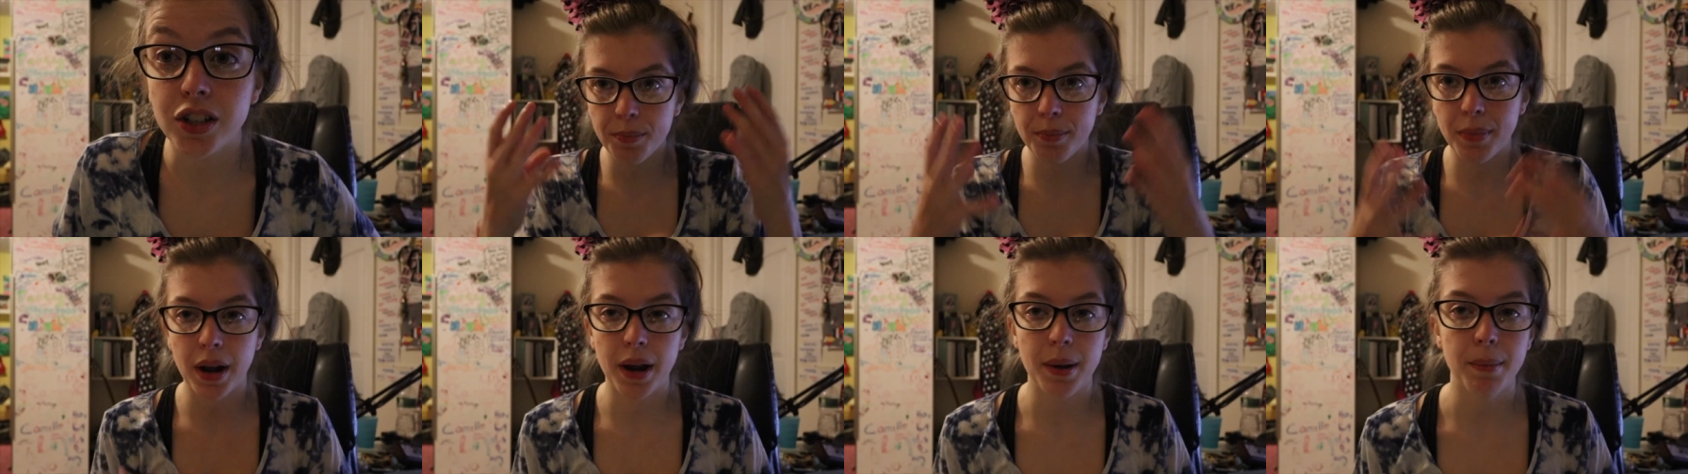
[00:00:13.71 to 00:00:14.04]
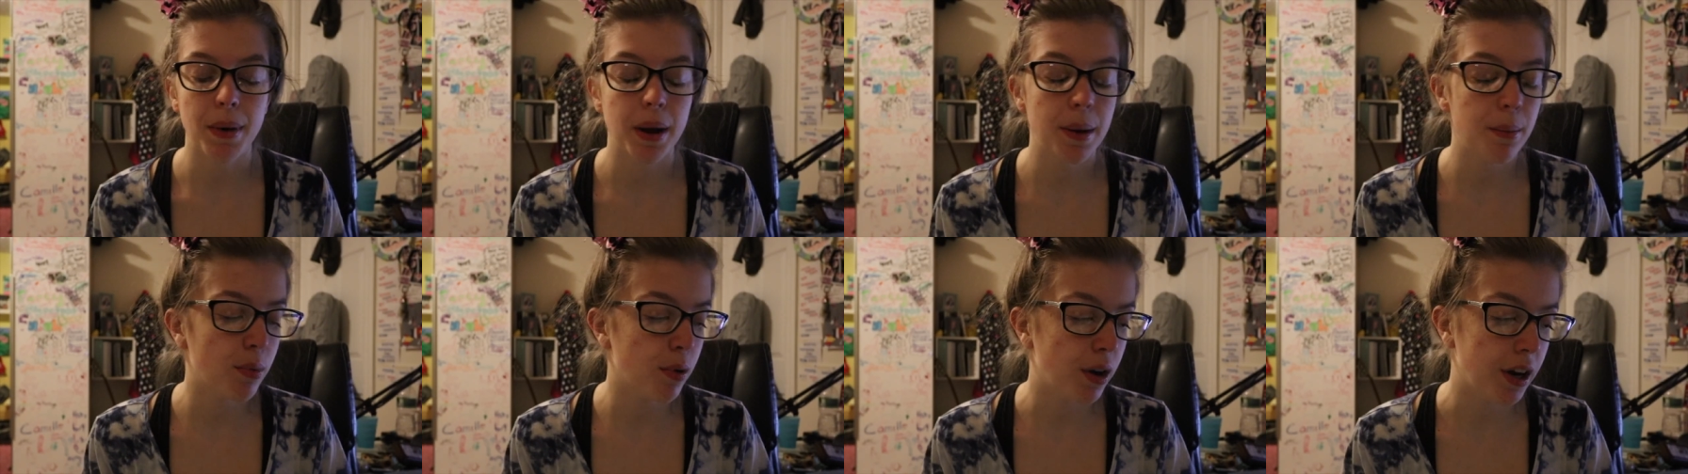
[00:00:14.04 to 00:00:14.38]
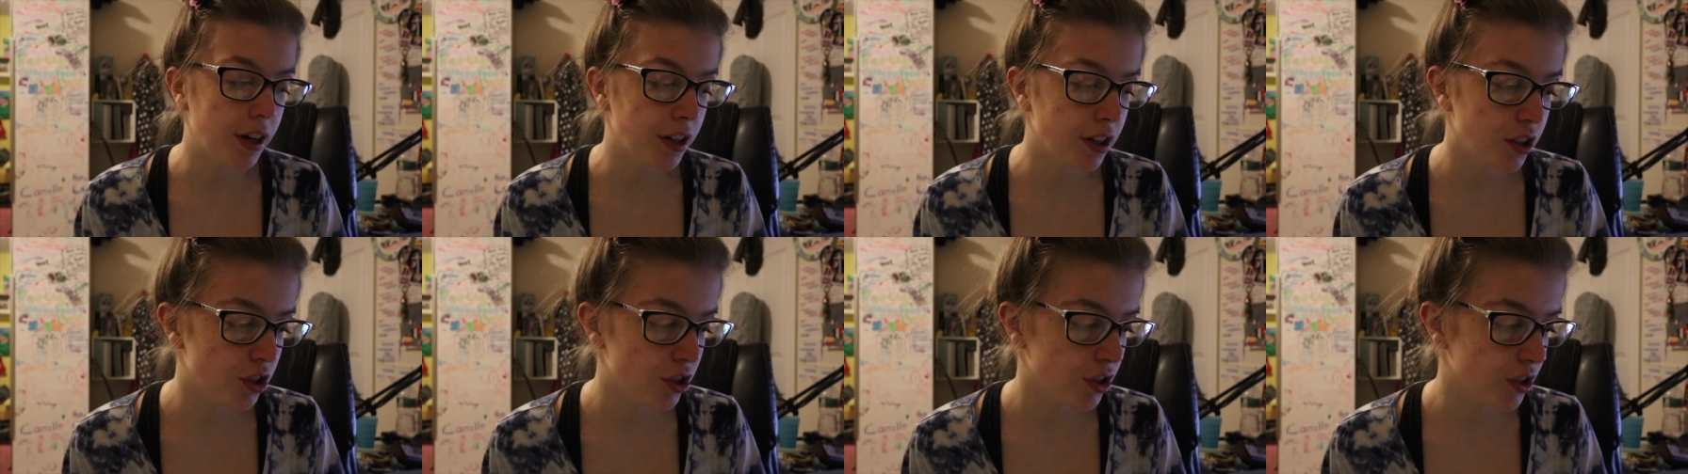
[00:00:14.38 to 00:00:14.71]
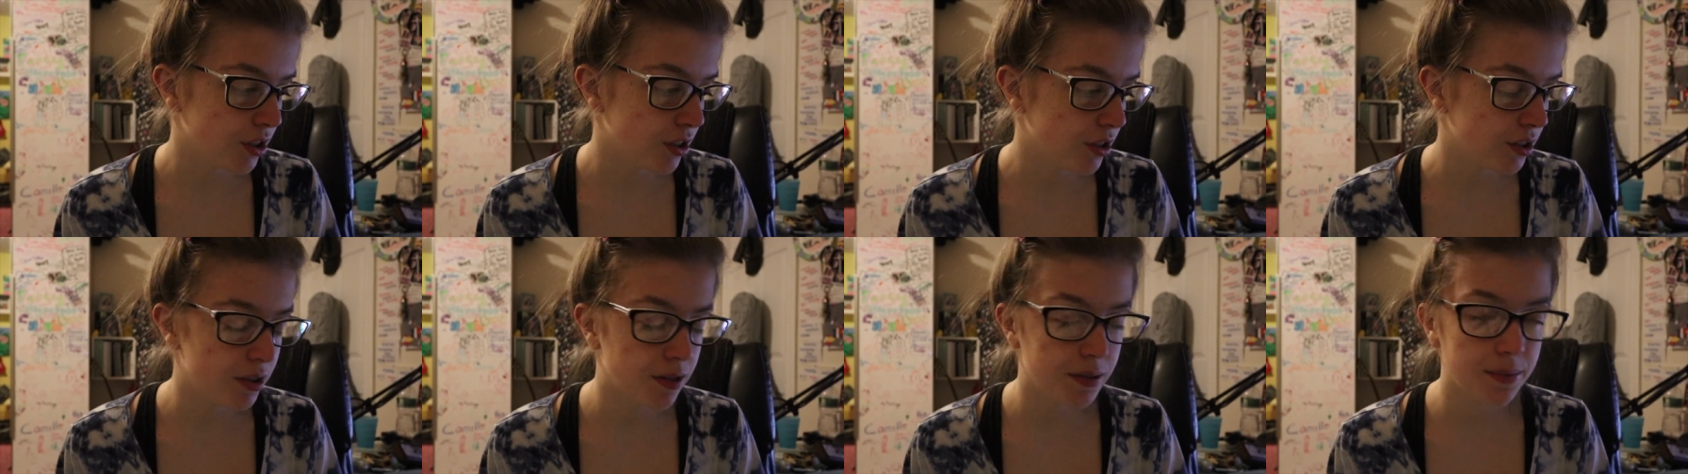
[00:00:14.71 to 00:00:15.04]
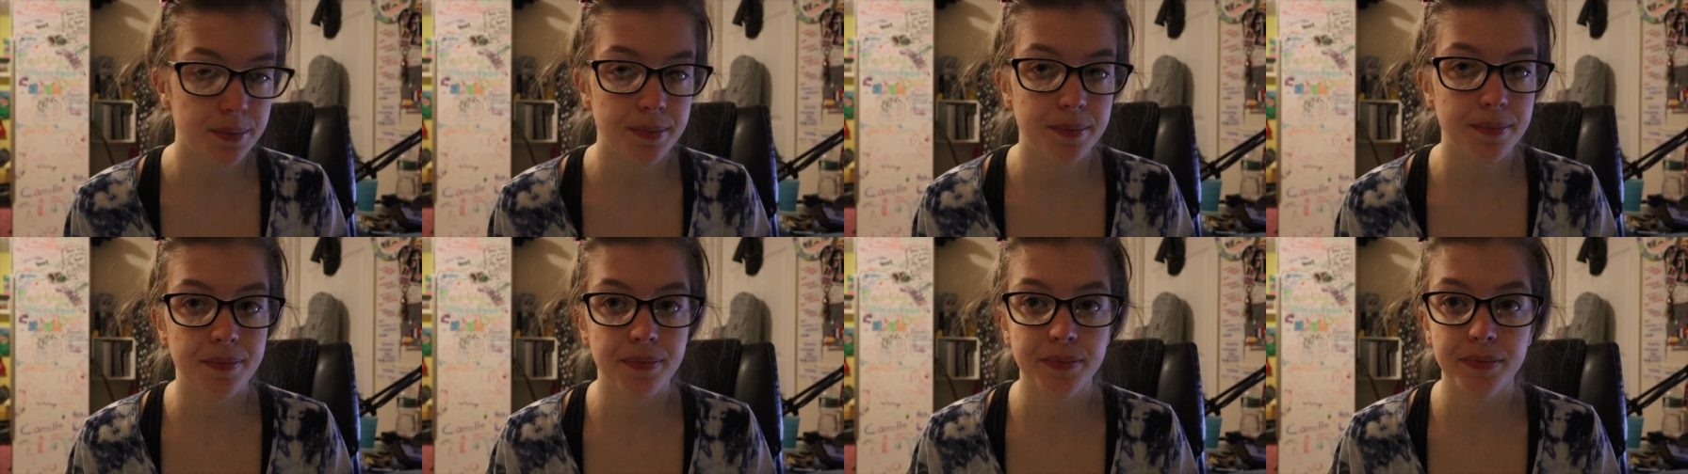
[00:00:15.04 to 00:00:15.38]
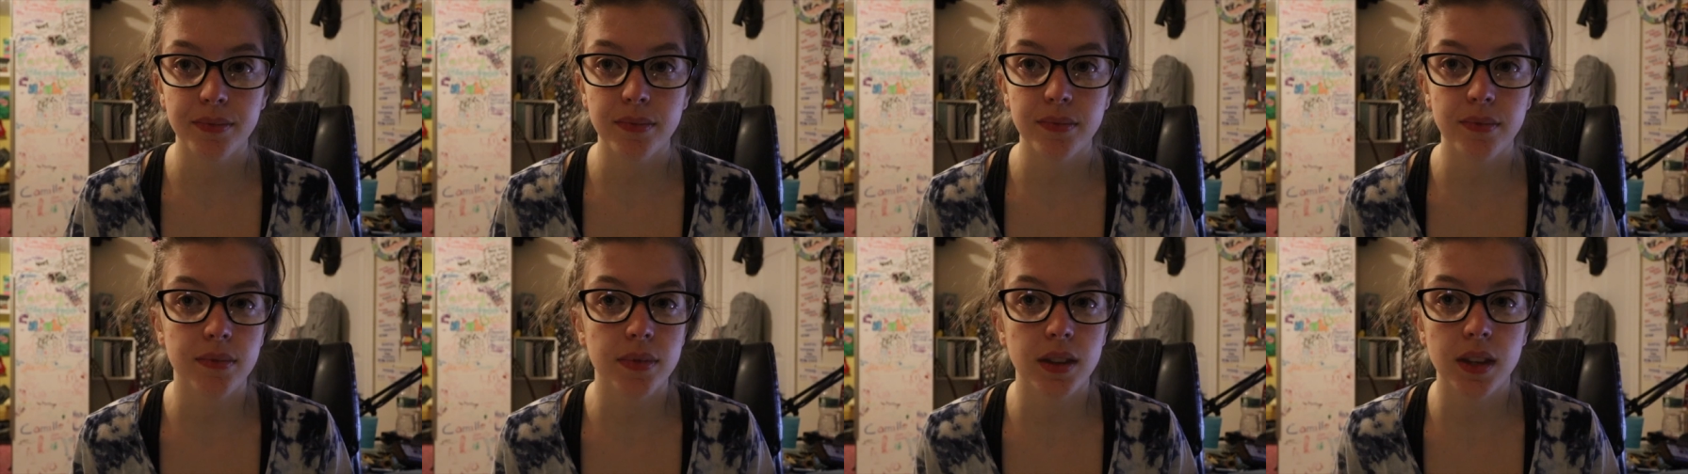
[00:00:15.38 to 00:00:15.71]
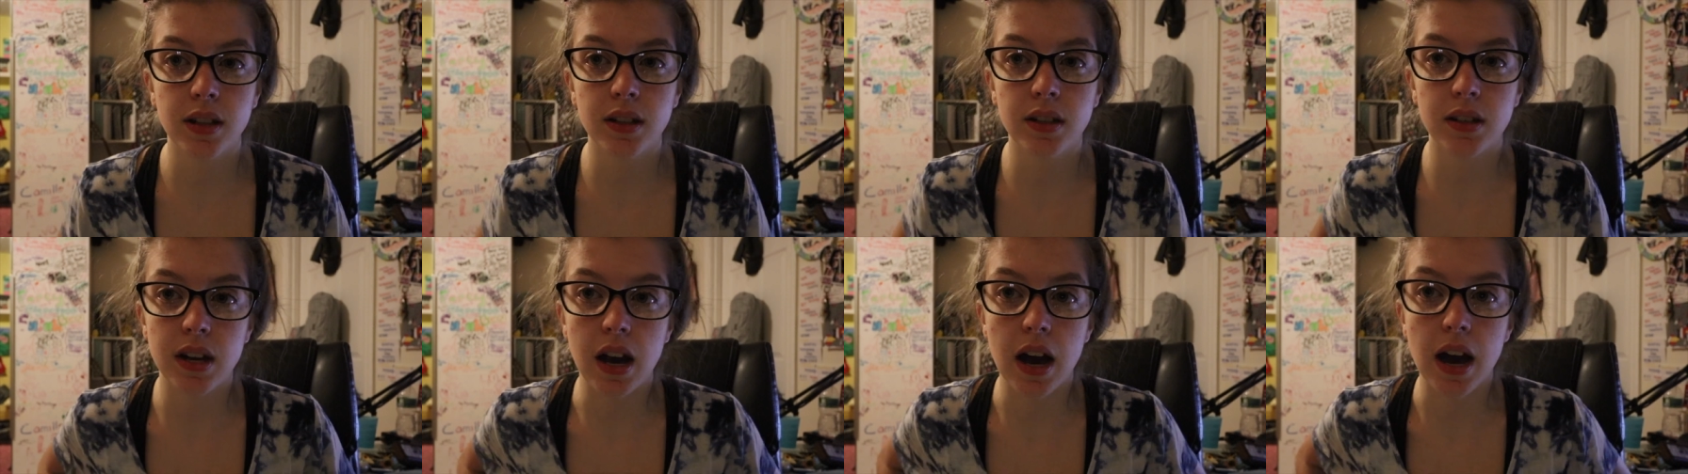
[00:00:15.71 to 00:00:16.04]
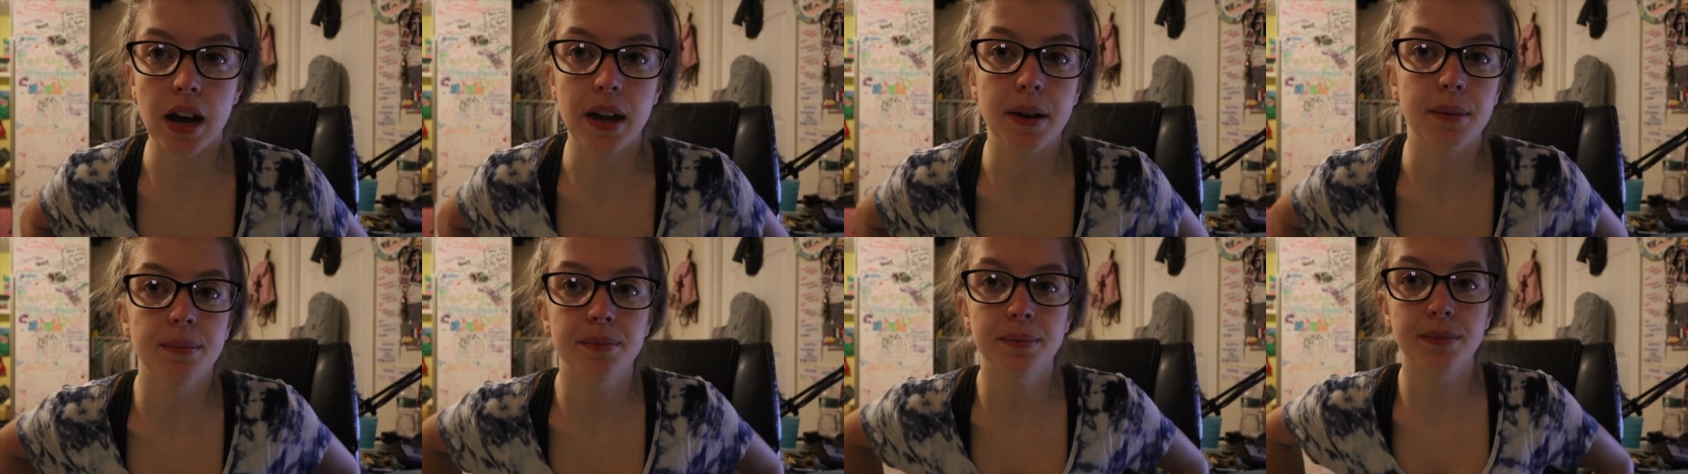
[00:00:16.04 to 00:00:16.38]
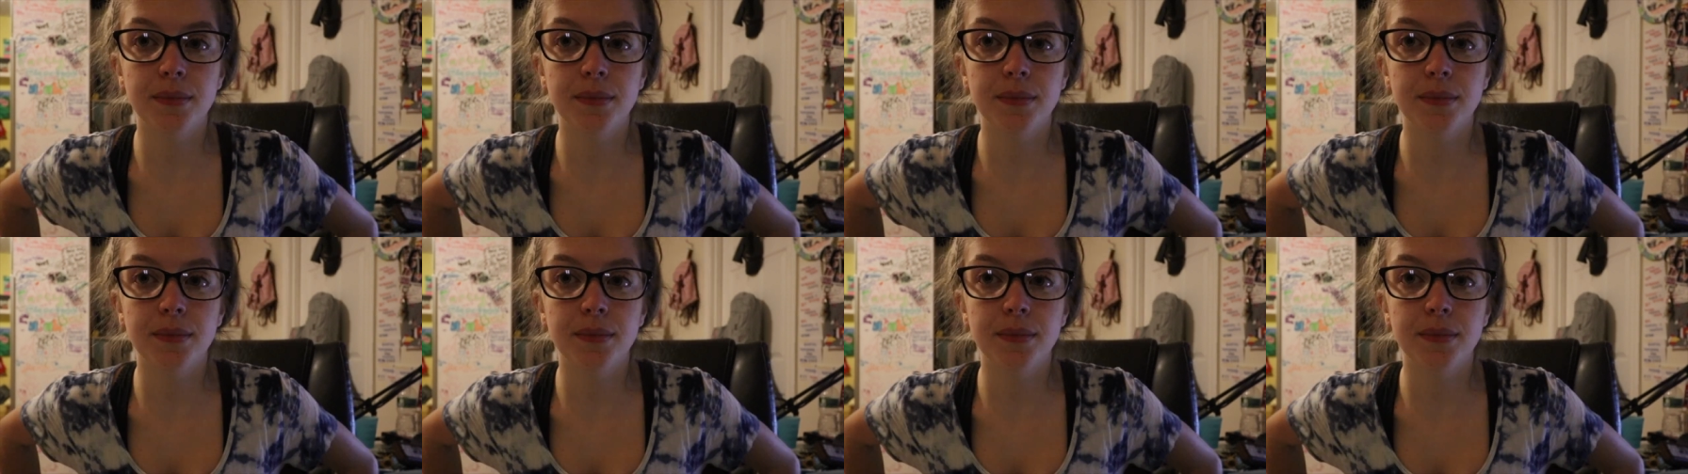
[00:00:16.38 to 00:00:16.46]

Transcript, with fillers: My, my brain just died.